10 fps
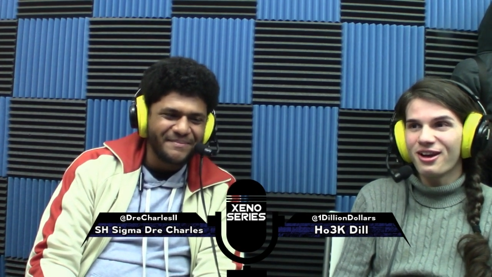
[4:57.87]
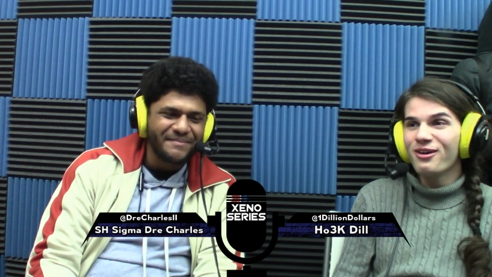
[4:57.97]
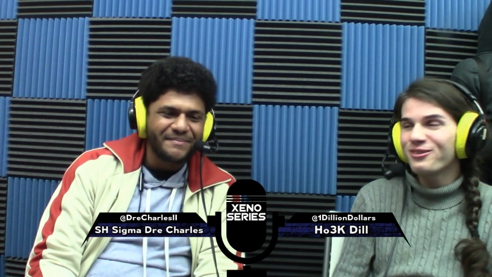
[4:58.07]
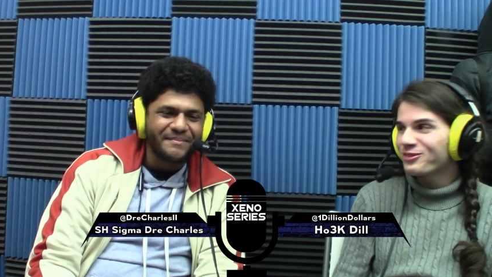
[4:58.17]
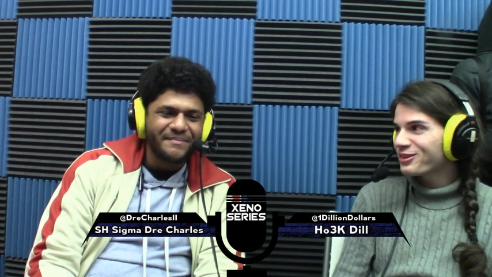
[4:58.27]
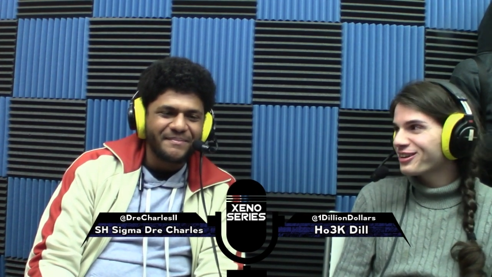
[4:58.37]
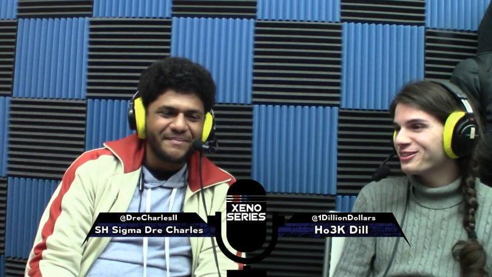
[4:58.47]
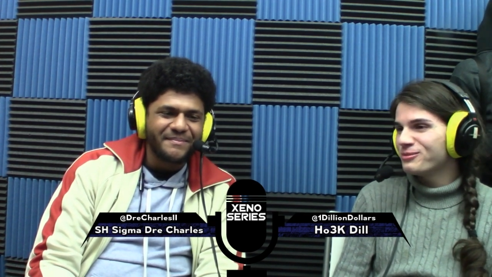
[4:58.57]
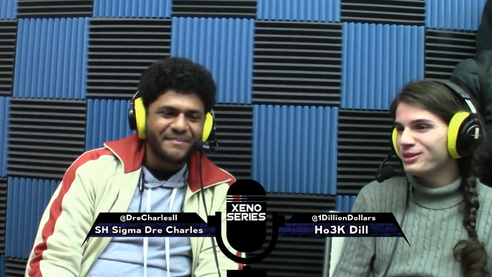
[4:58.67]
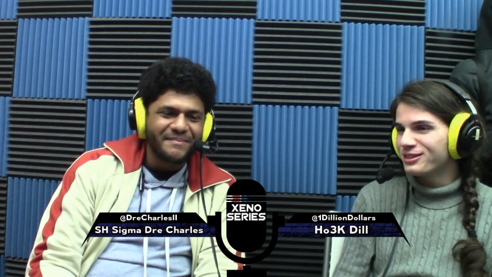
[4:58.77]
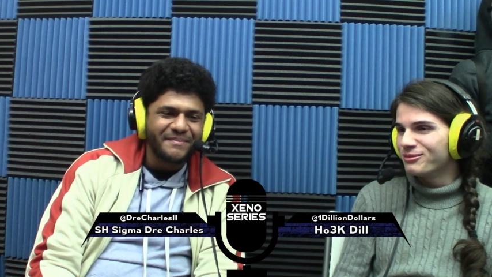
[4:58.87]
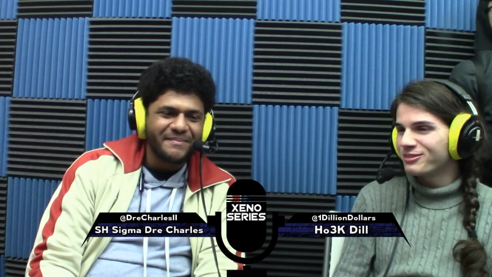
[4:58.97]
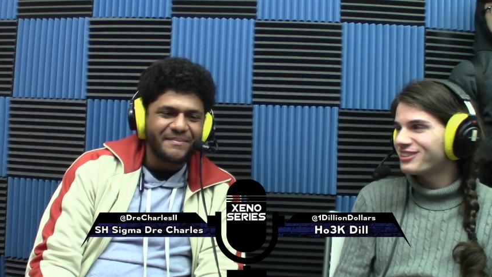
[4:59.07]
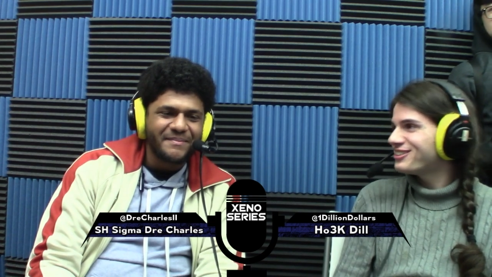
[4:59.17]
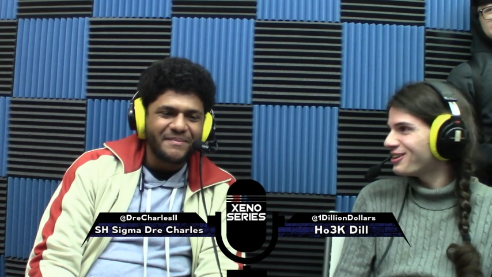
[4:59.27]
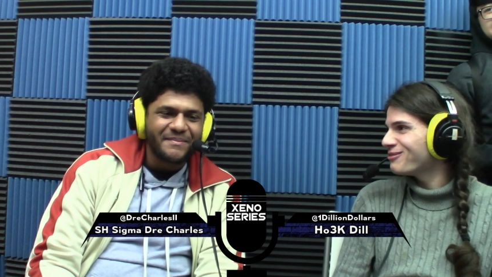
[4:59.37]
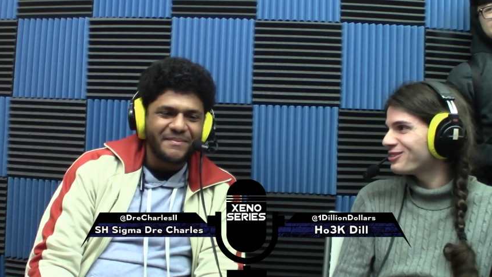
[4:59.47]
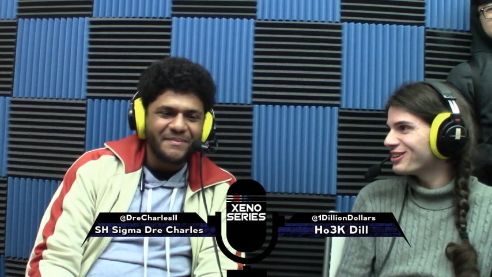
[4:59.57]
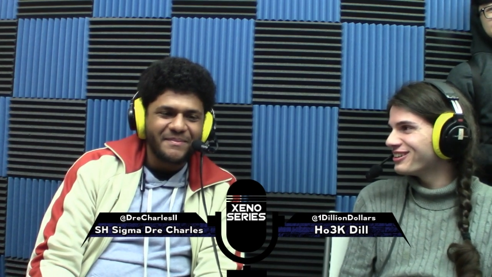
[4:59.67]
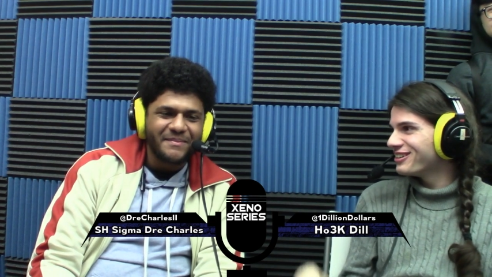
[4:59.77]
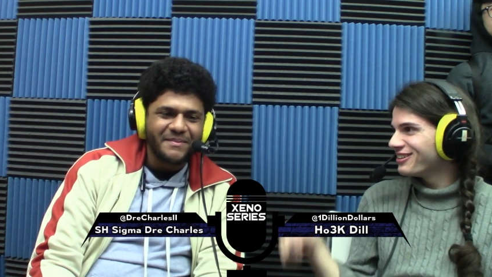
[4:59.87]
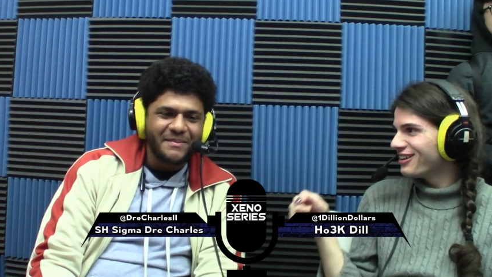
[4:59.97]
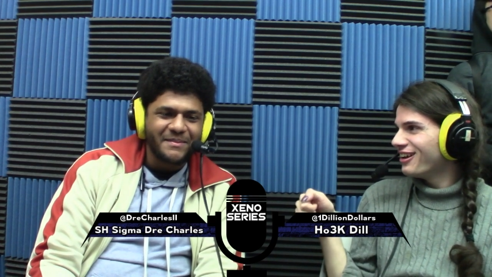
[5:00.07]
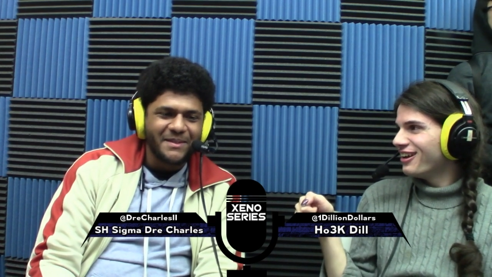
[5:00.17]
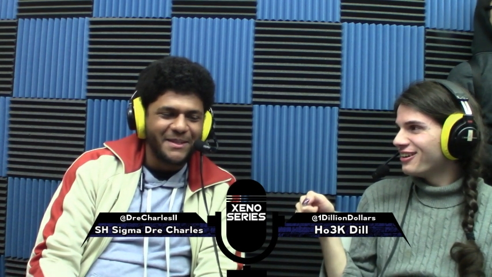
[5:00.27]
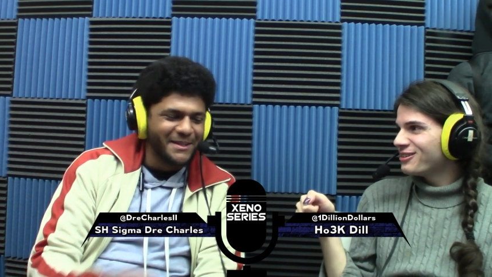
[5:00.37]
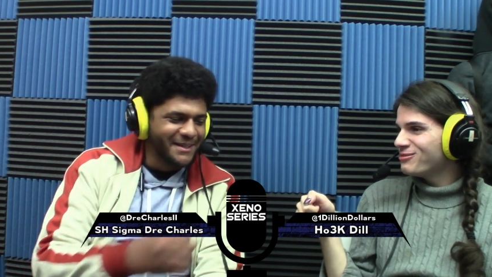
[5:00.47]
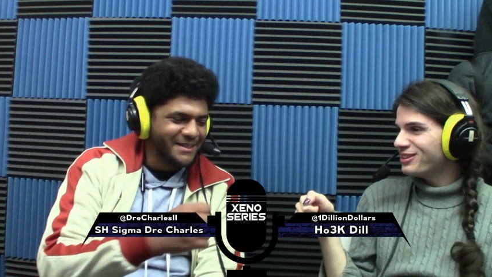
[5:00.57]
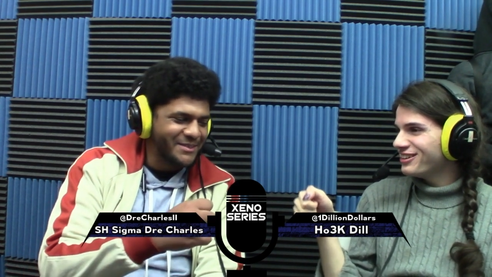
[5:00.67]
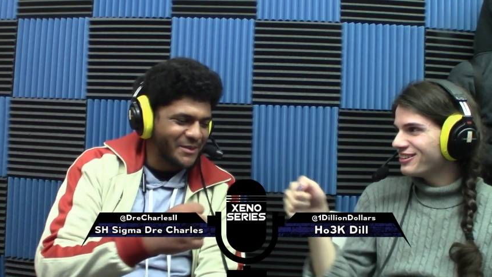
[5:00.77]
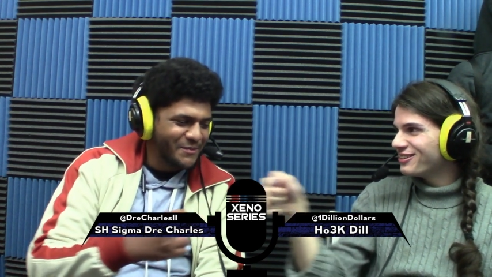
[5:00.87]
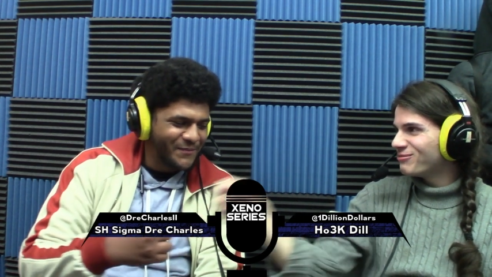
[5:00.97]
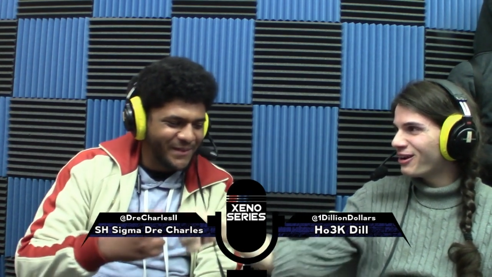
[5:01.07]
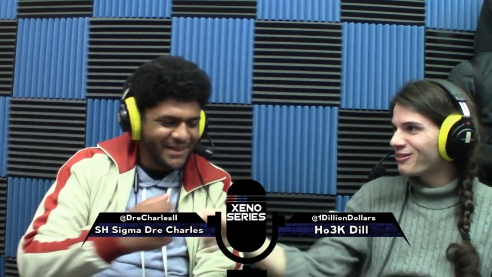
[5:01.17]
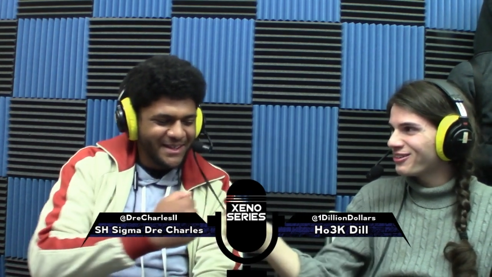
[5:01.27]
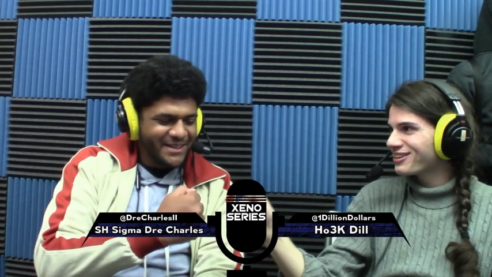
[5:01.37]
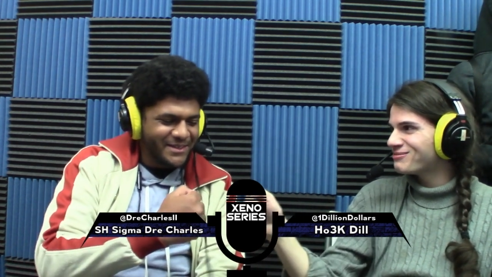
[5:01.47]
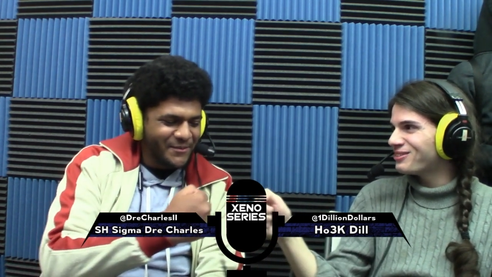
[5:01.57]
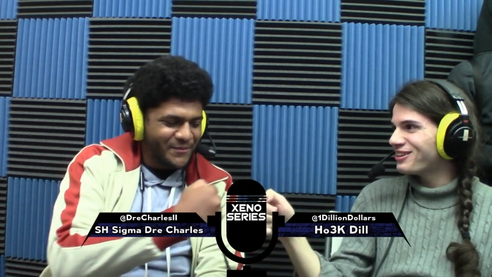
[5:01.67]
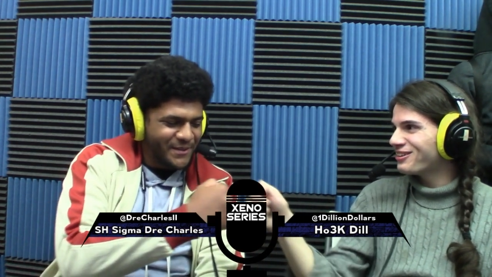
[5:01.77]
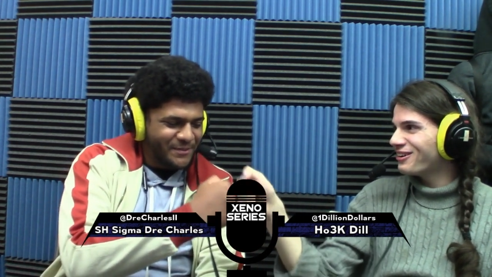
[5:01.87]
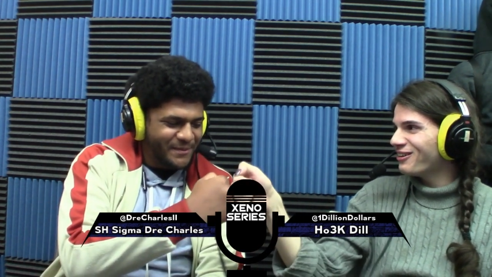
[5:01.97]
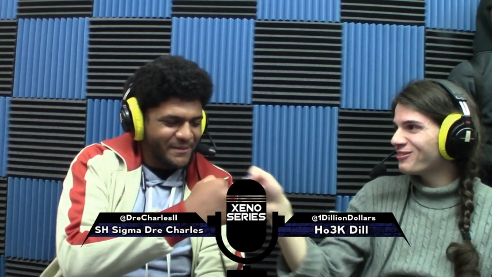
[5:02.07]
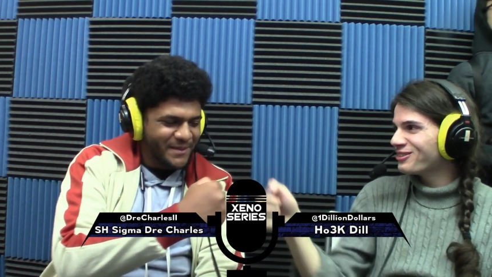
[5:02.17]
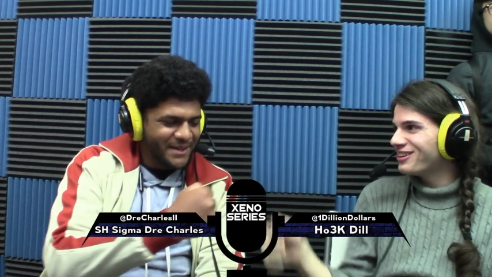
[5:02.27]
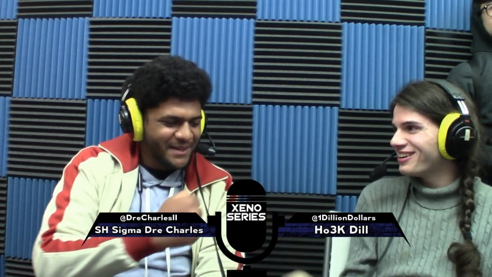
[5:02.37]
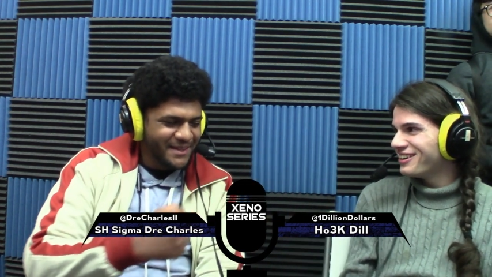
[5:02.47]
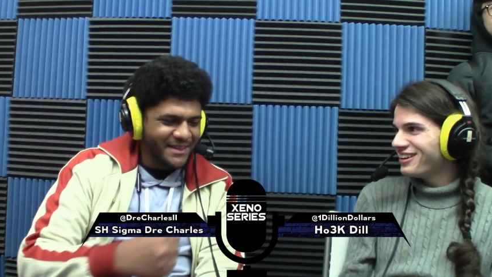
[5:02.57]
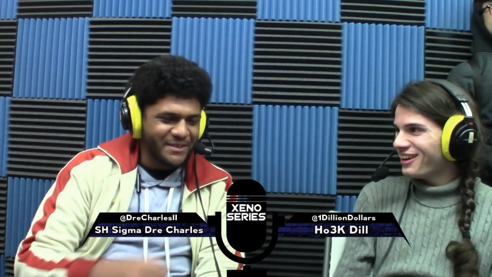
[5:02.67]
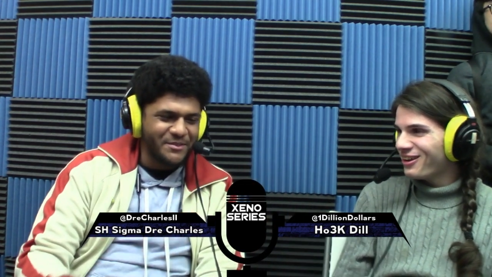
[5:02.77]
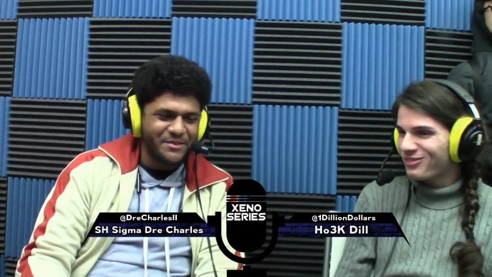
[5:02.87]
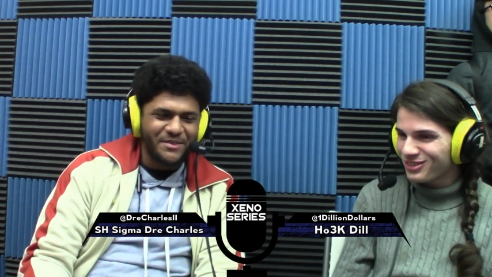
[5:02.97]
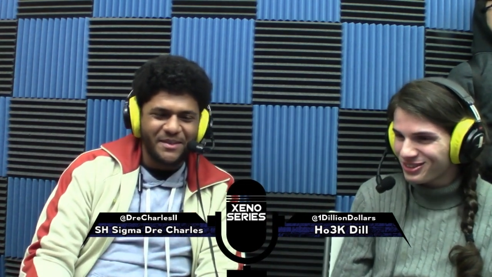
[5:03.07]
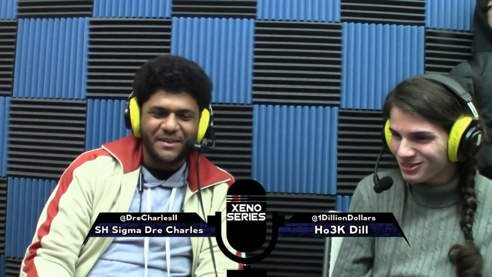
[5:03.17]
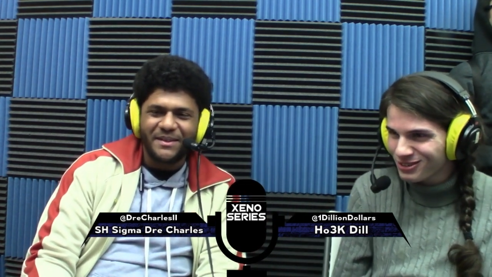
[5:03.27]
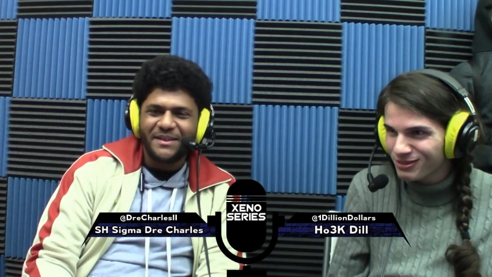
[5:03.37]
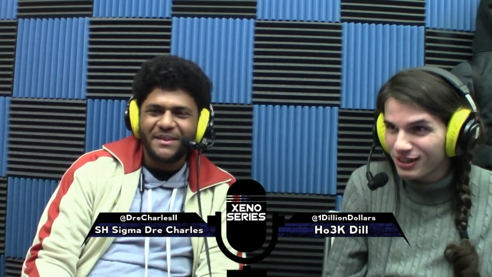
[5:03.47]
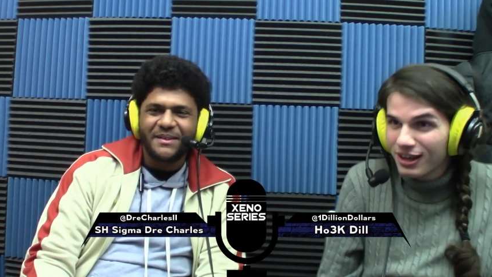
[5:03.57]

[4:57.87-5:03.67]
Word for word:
Speaker 1: Oh, I forgot you beat him. Good job, Dre. You're being a power rank player every, every tournament.